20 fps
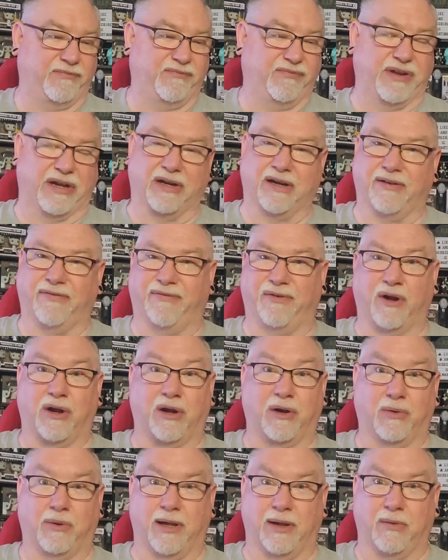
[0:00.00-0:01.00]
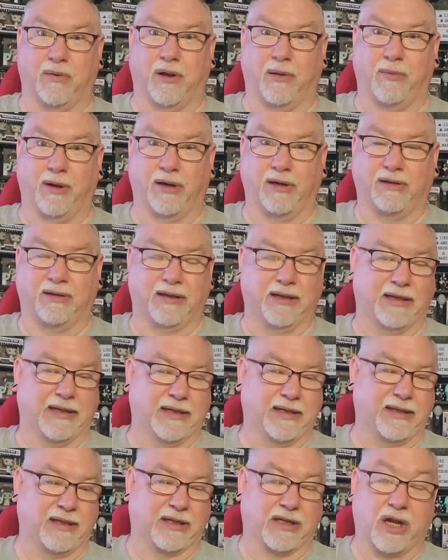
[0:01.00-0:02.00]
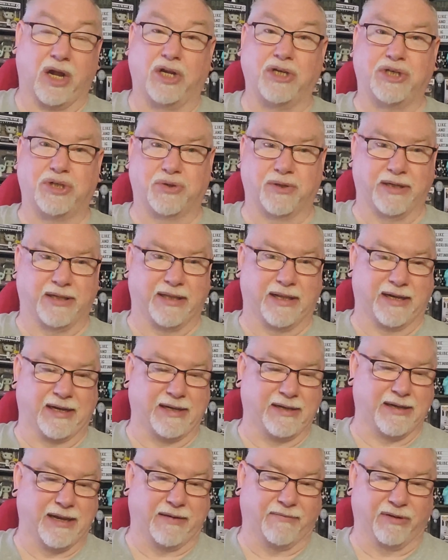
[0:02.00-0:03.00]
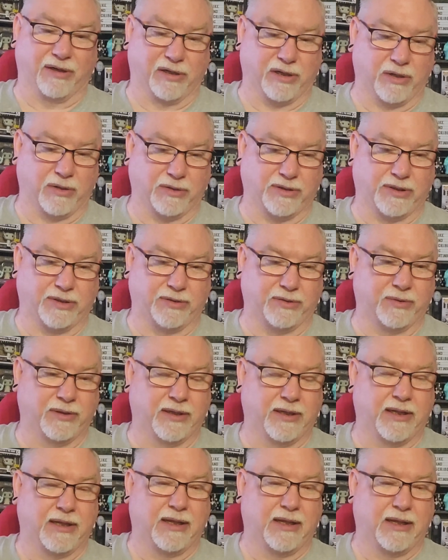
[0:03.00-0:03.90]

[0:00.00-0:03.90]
very far away Walmart in the country that I never go to.